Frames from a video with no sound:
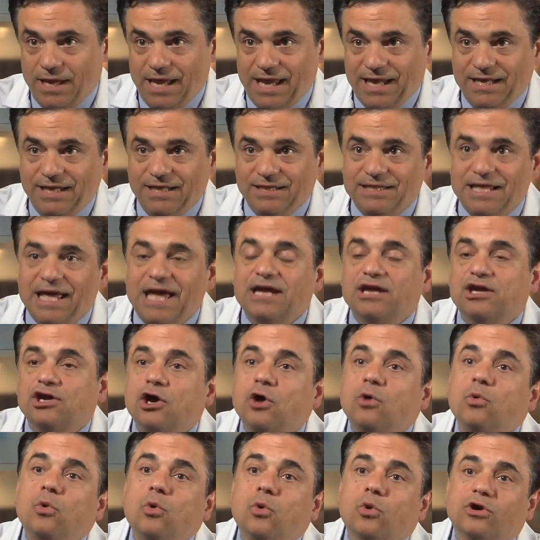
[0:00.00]
And in that
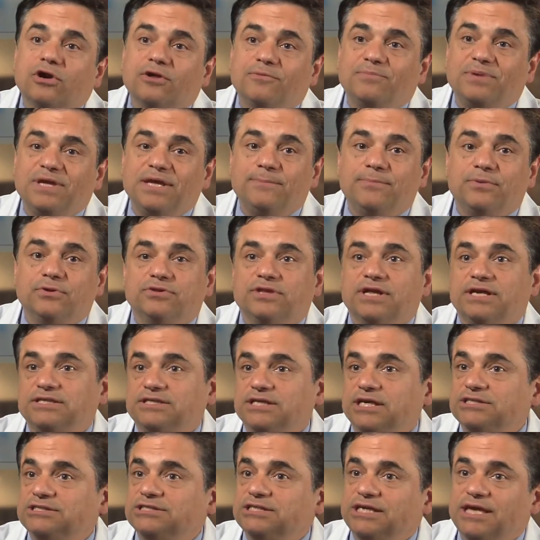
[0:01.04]
cohort of people that
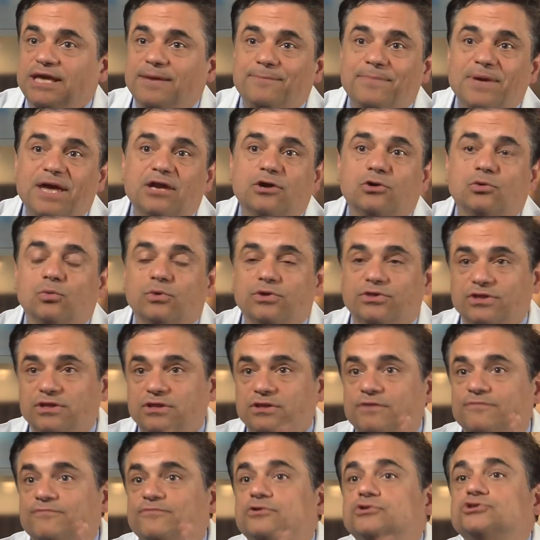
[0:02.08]
doesn't get better within
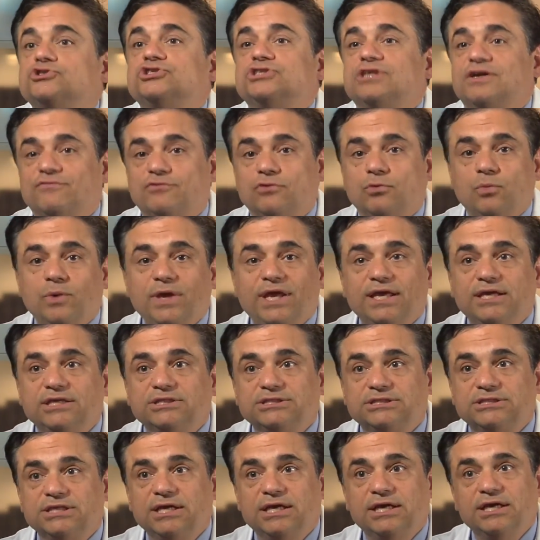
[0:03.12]
the first several
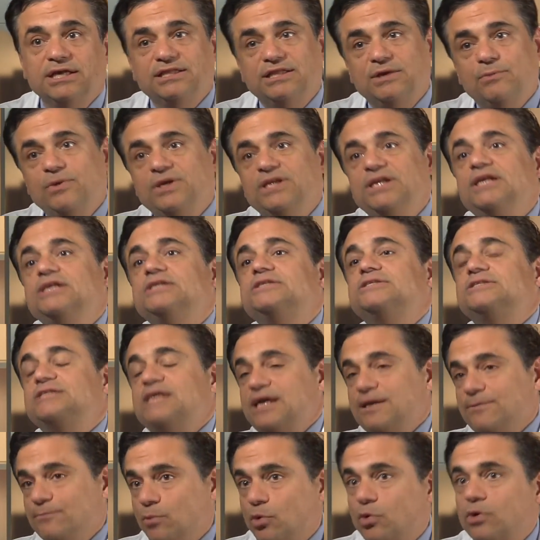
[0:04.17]
weeks, then we need to
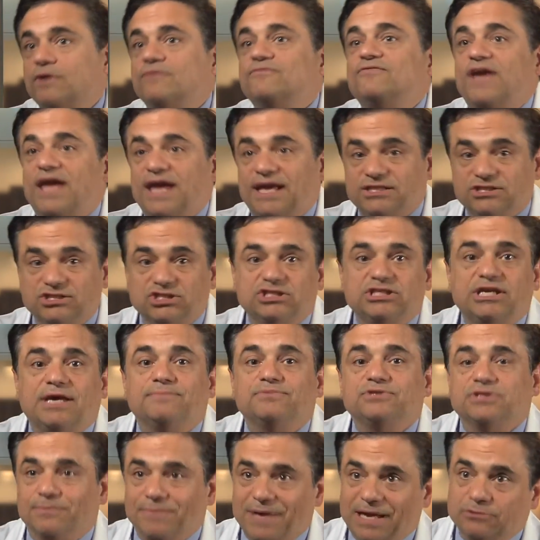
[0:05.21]
take more advanced
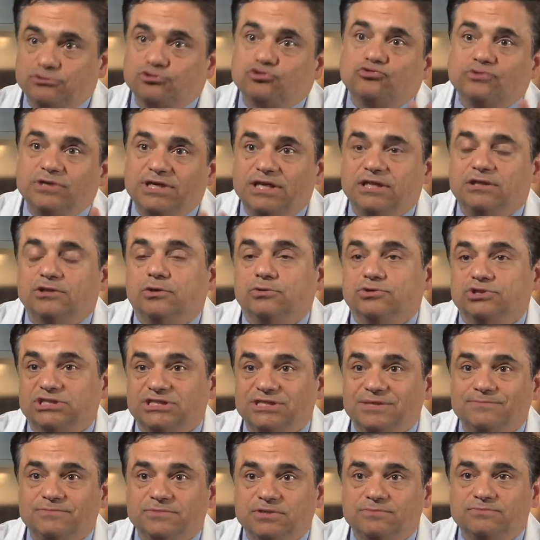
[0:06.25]
steps about treating those
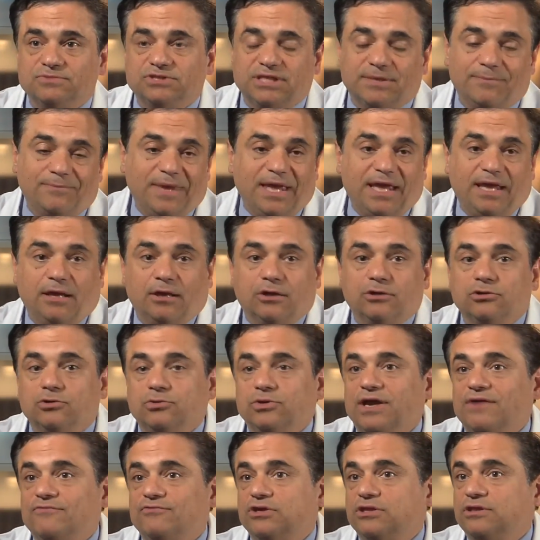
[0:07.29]
symptoms that may
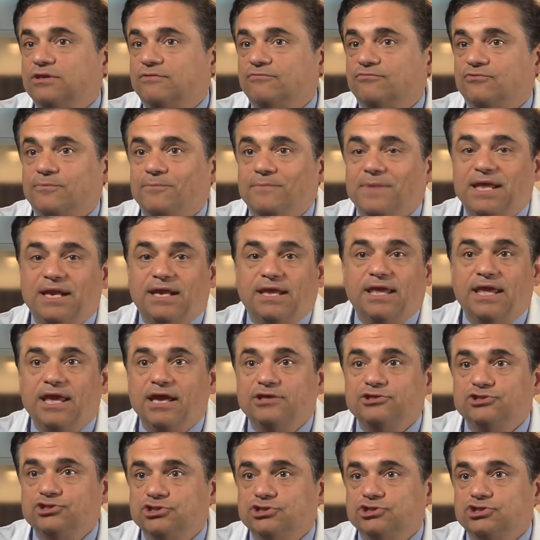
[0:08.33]
include everything from
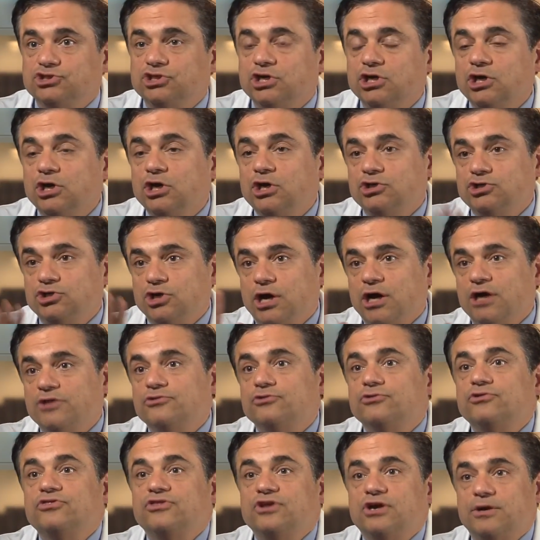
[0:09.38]
medications to
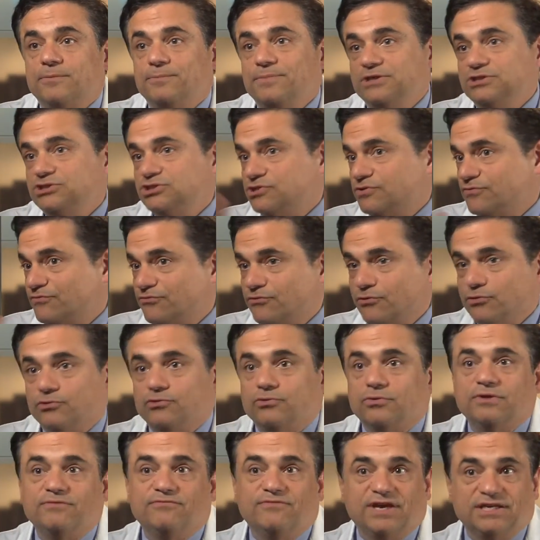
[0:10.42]
other therapies to
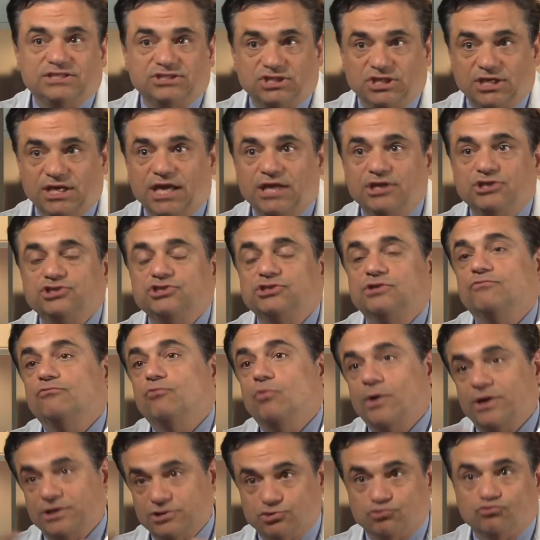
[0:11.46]
further investigation
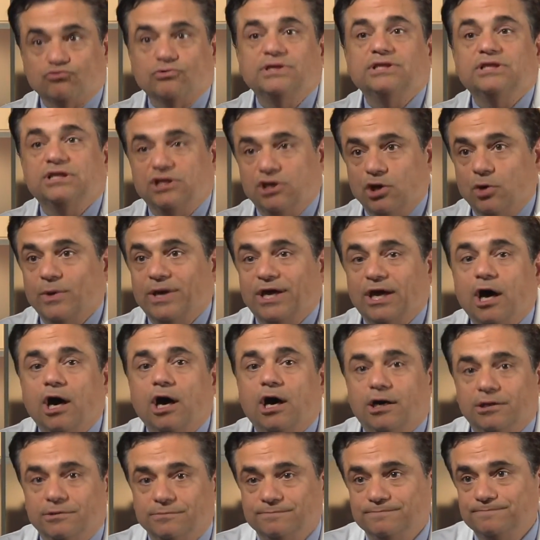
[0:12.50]
of what is really going
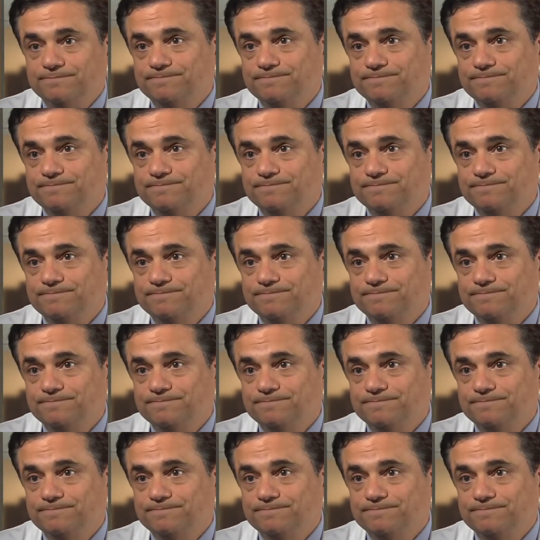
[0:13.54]
on.